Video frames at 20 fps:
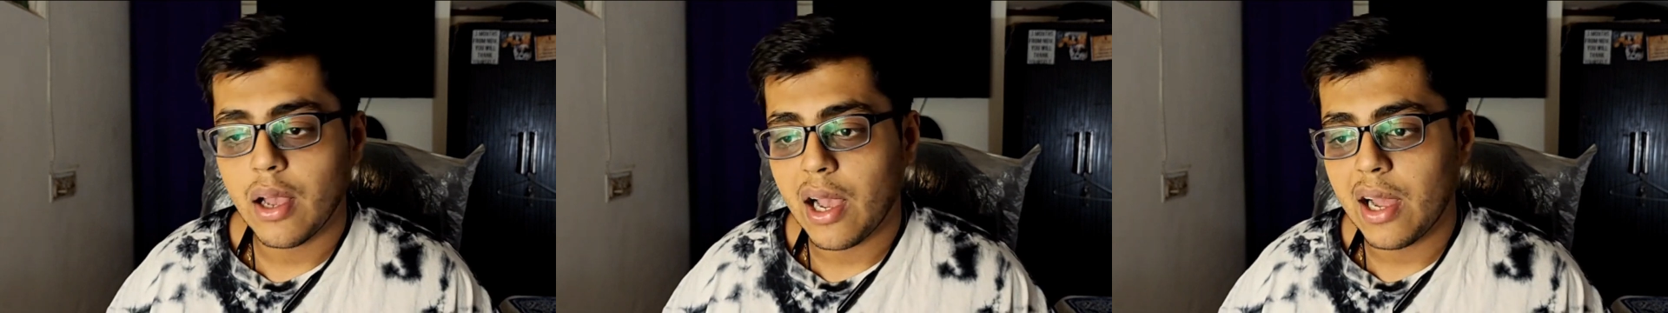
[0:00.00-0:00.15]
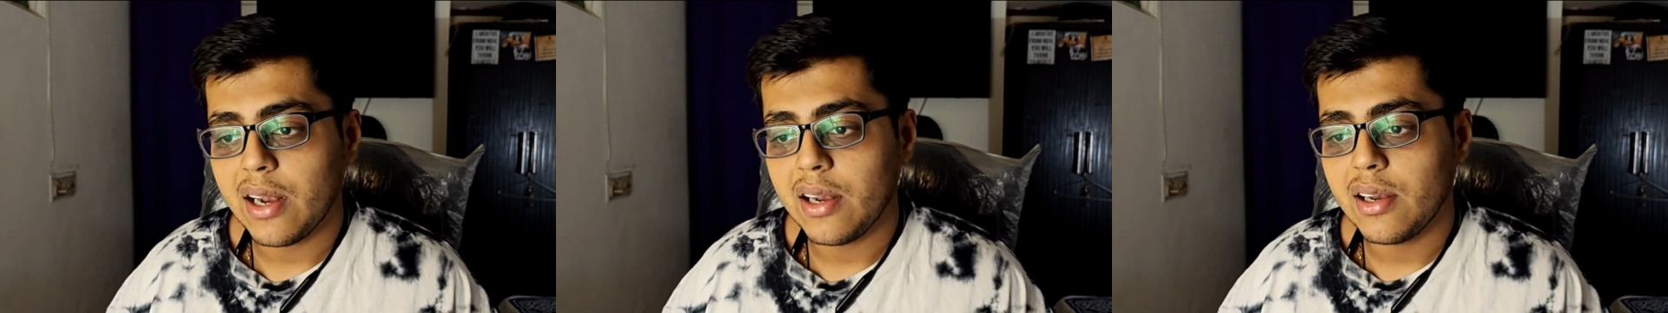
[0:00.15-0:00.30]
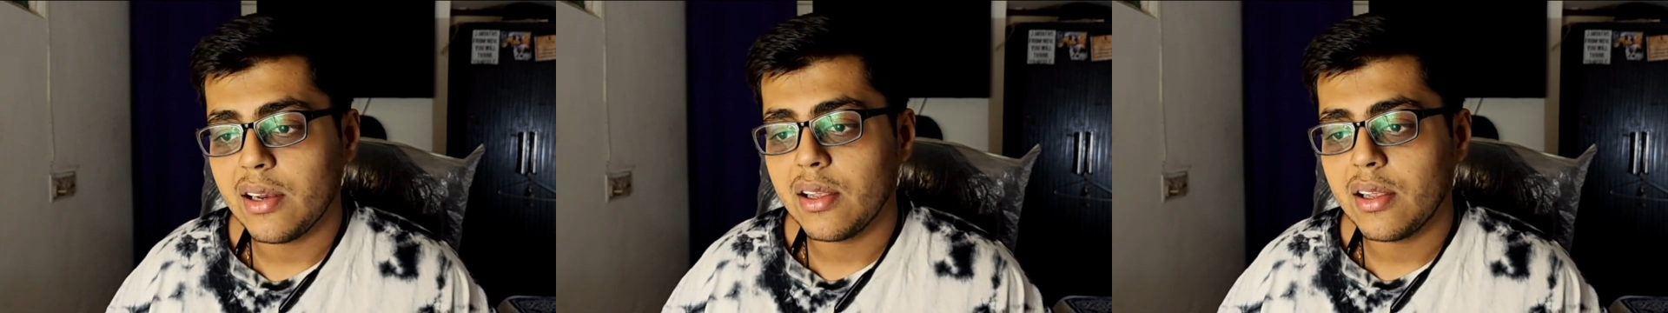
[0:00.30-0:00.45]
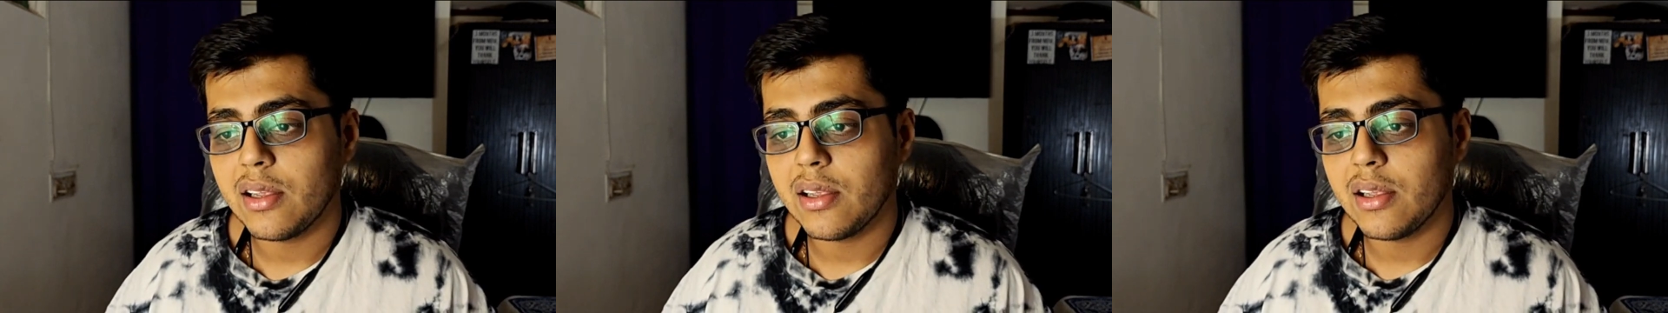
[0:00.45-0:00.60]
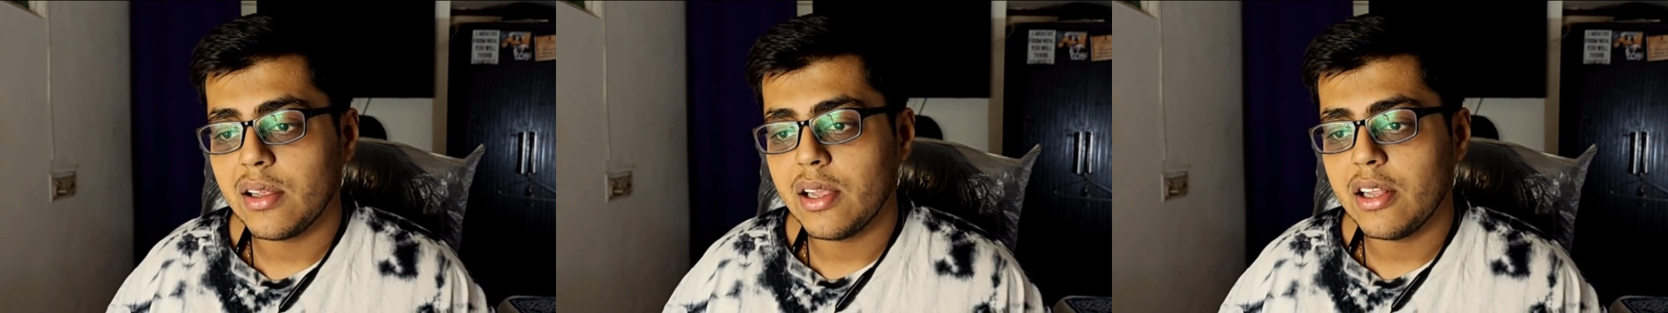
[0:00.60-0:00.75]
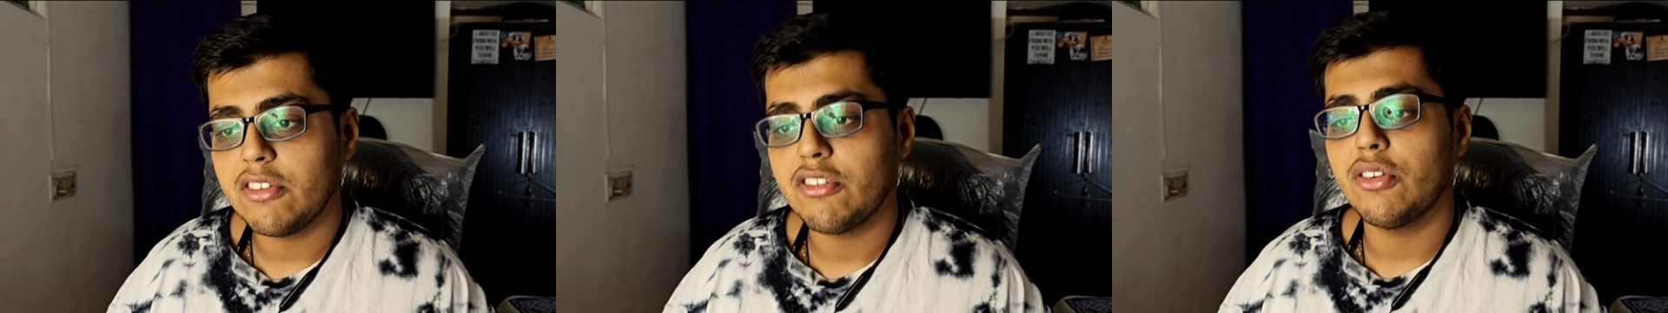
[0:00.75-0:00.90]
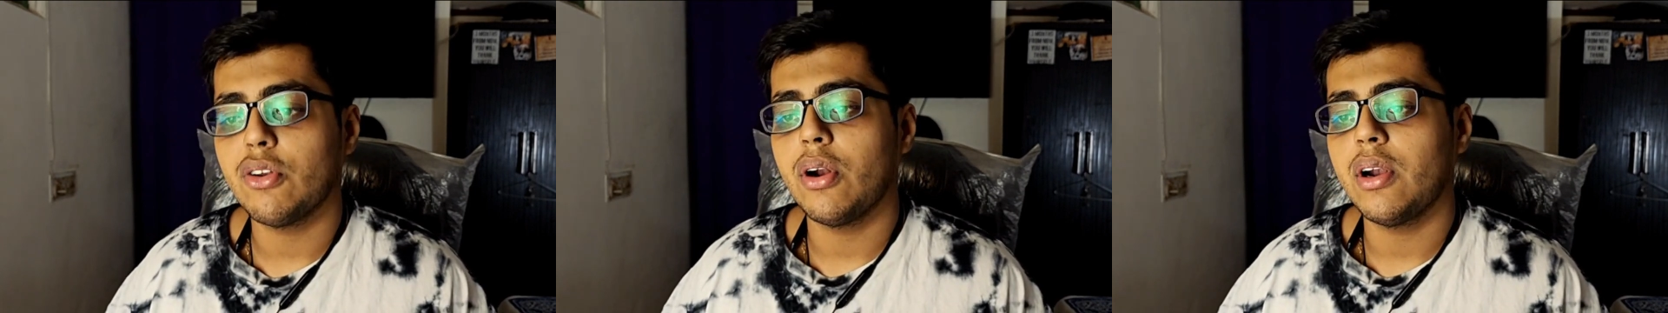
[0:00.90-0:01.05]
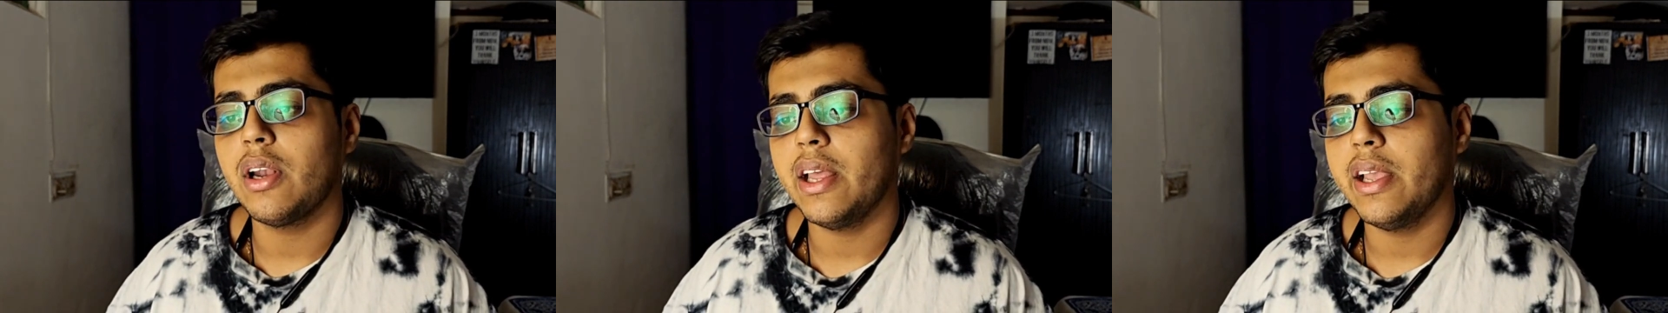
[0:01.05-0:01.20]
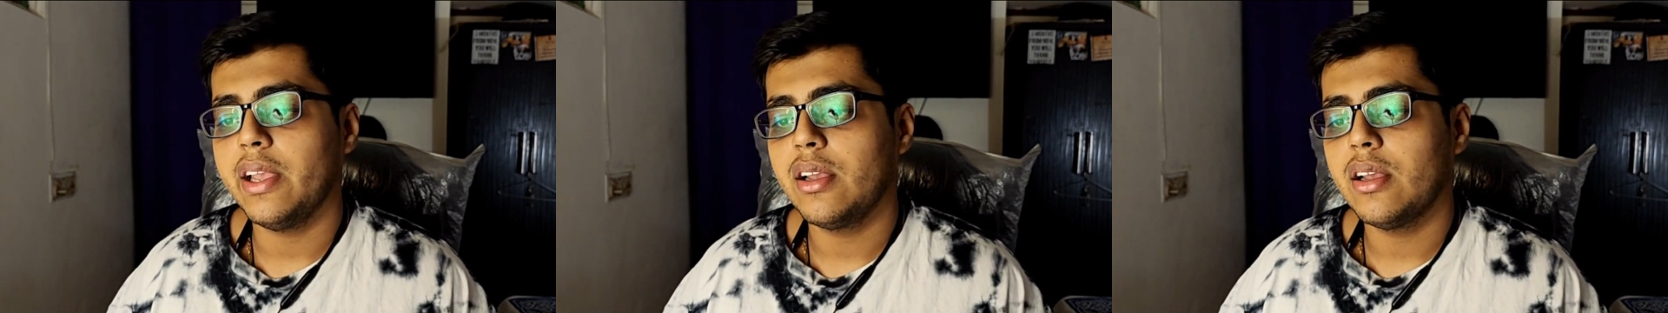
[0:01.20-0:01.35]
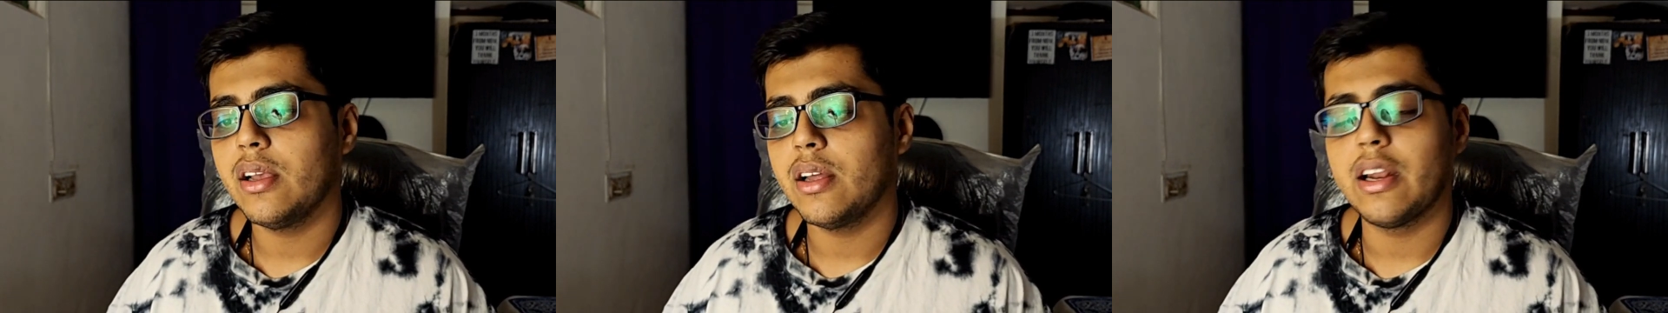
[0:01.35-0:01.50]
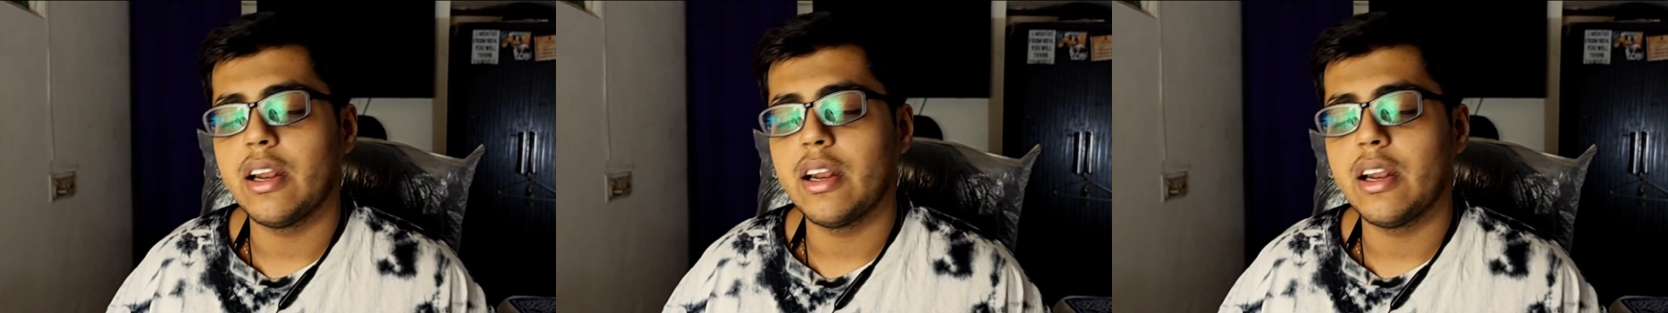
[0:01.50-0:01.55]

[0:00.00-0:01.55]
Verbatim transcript: And it's not like